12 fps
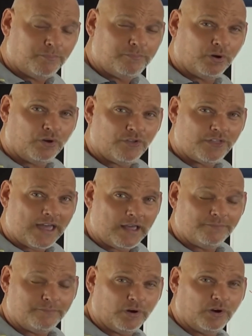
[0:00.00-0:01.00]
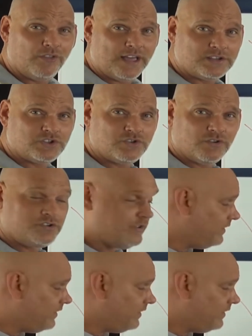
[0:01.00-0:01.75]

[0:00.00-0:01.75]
below that structure,